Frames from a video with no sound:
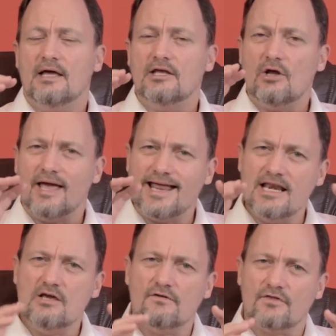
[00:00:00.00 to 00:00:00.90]

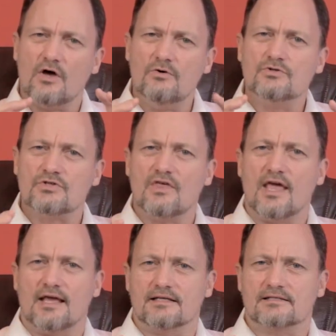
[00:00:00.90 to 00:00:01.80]
Any of those
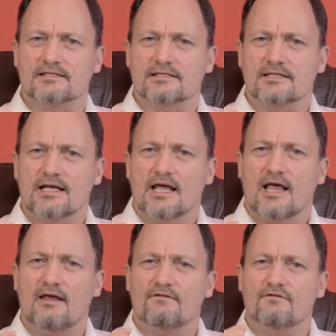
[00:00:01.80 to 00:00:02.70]
things,
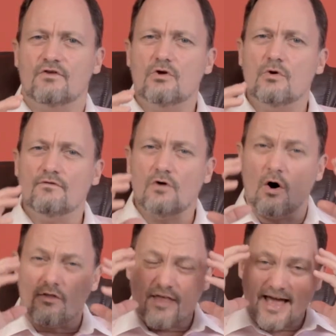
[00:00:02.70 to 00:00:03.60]
if you've
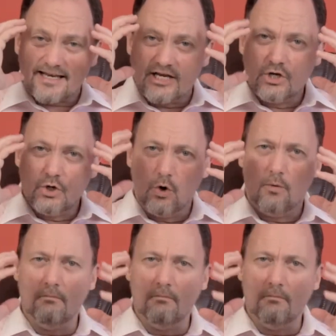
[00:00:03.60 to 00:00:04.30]
got that in your